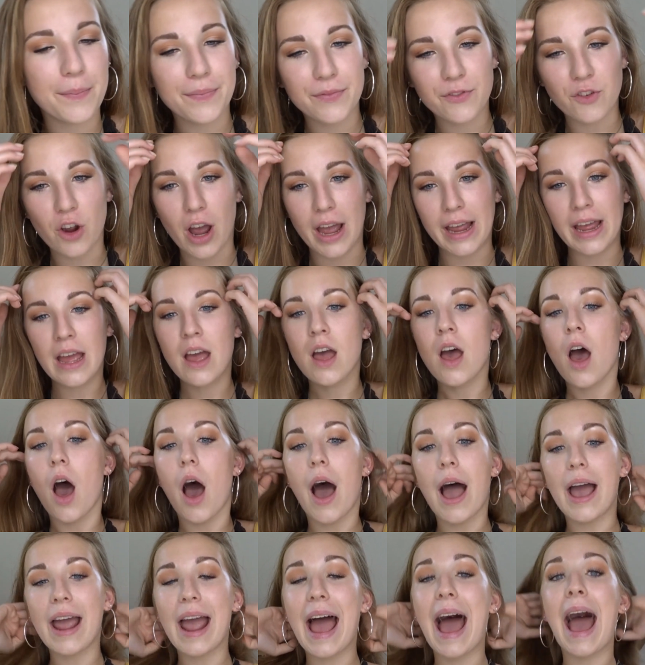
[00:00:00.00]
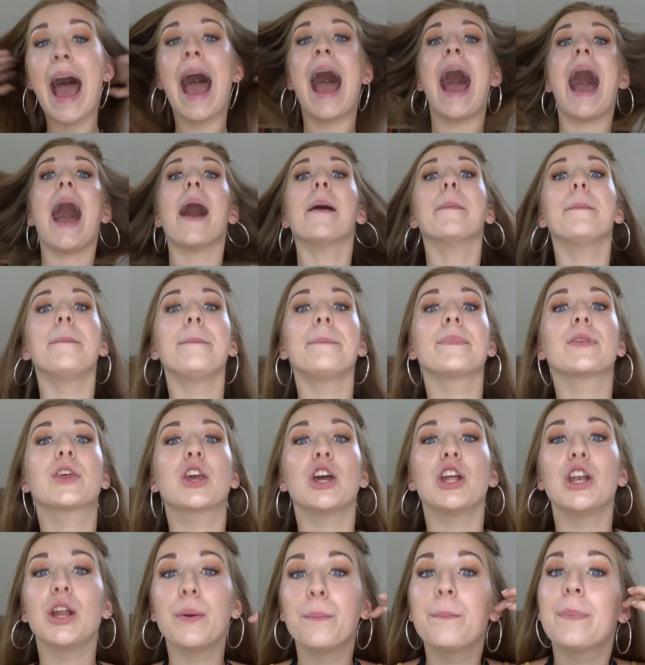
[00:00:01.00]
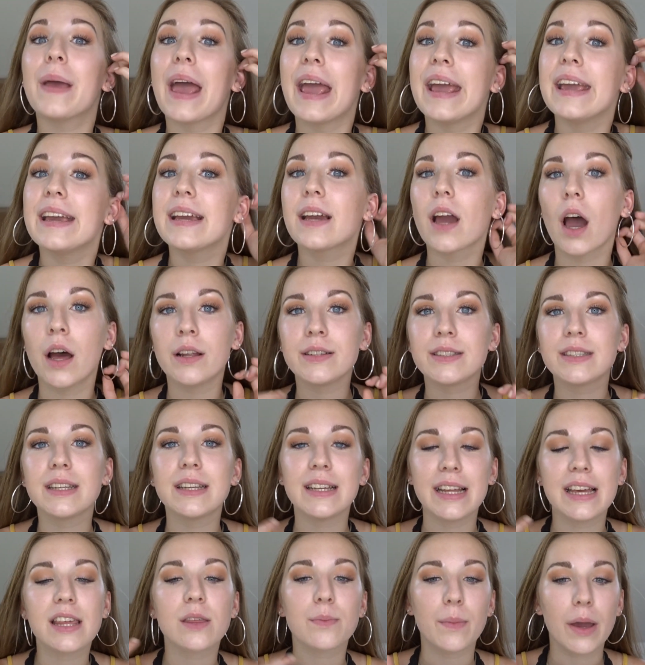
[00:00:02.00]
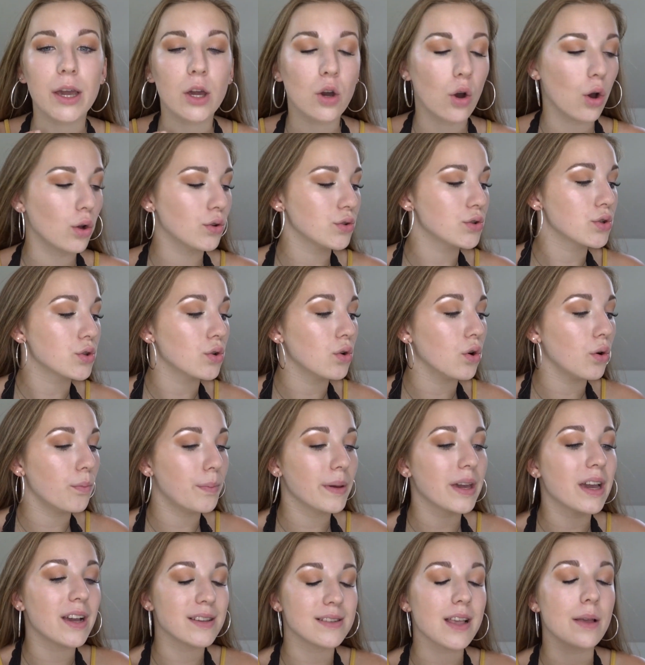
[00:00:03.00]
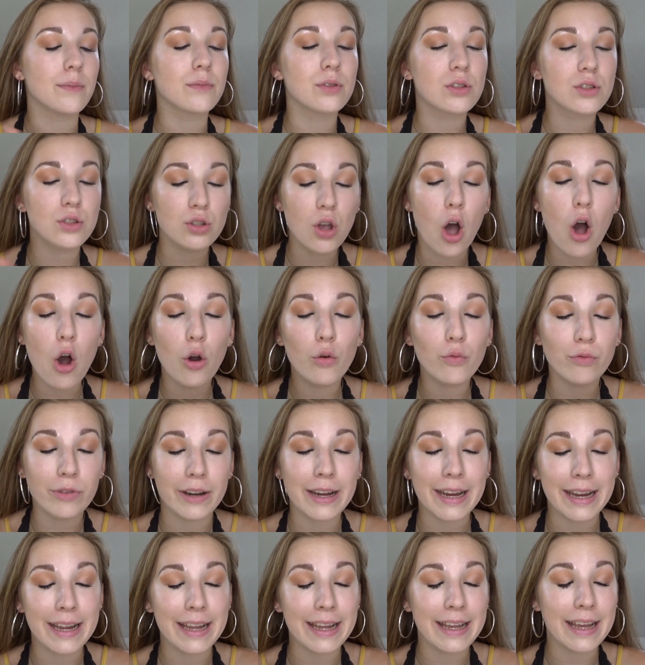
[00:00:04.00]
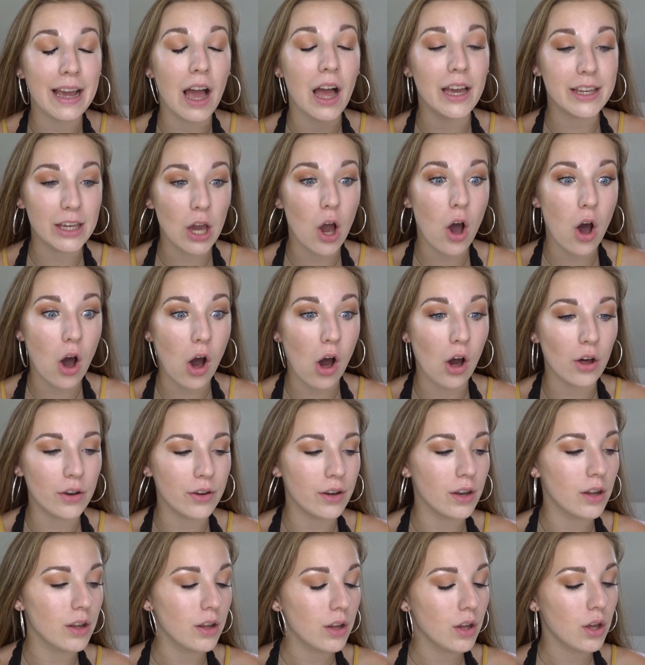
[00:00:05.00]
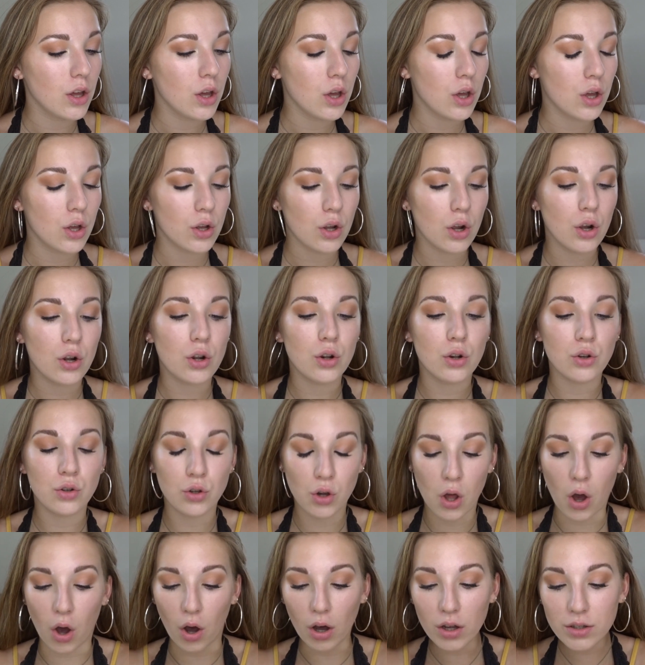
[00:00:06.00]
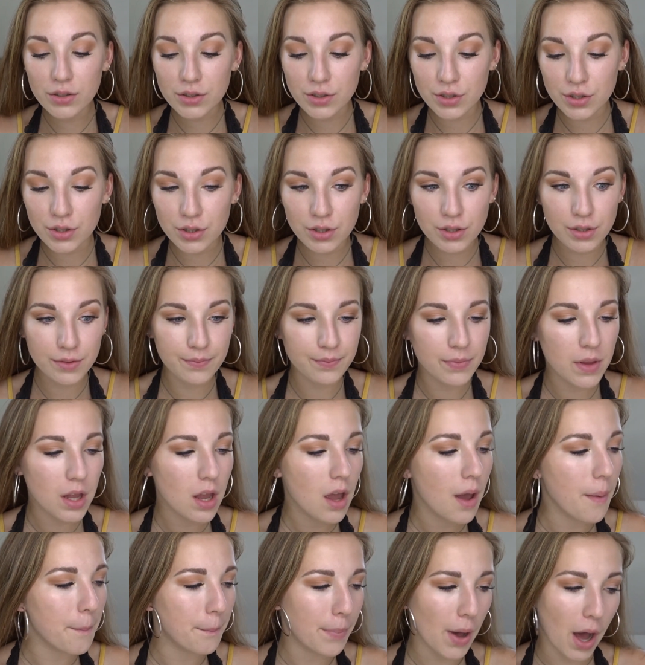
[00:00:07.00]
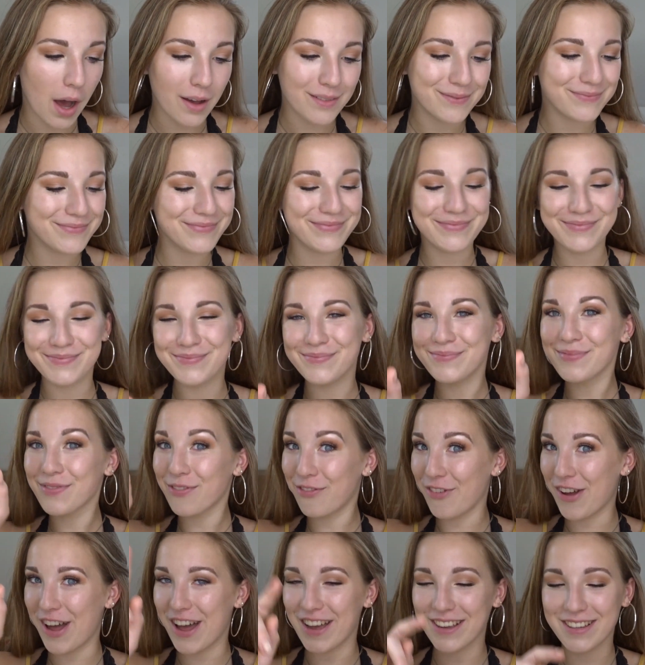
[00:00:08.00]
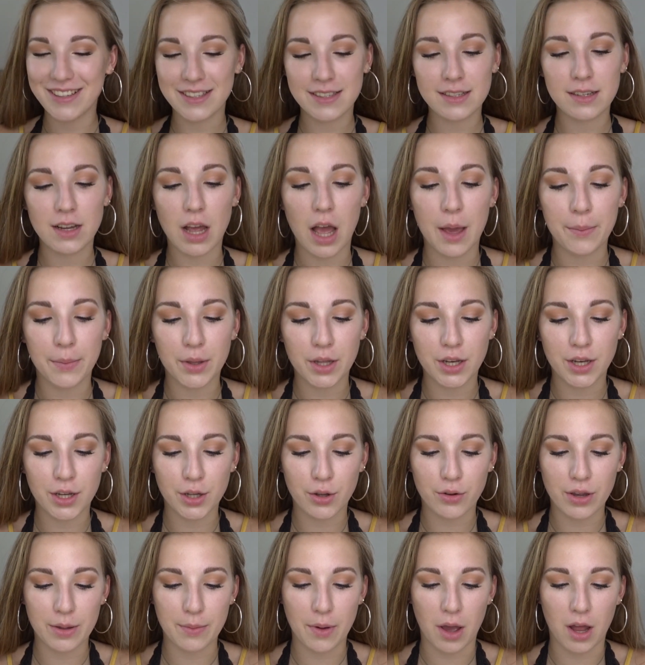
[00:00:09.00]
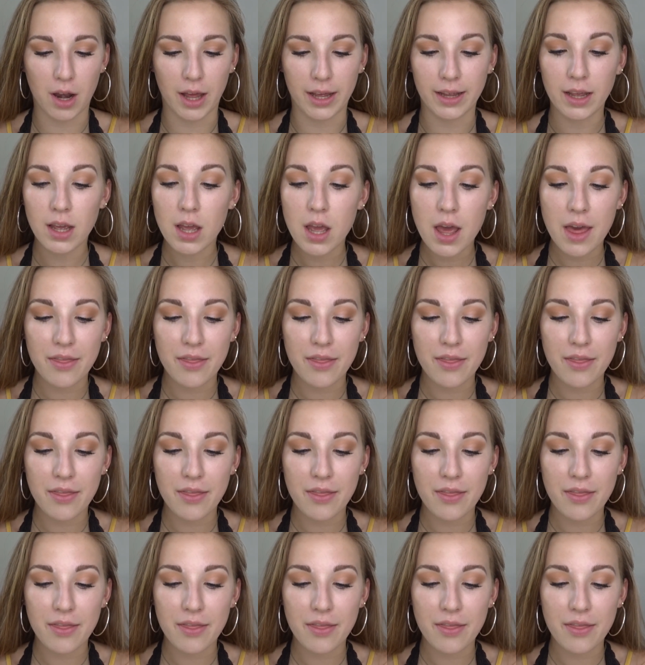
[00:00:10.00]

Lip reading: Right, I am gonna bake underneath my contour because I'm sorry I can't not, but first I'm gonna cream highlight.